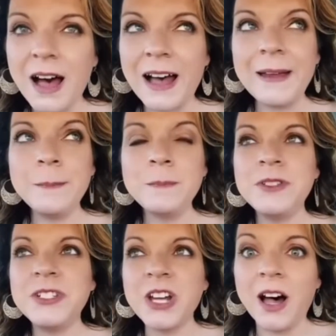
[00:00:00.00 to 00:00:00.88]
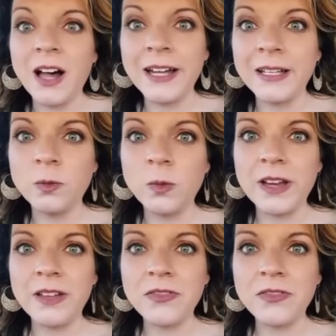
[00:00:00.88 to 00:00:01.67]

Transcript: I'm done with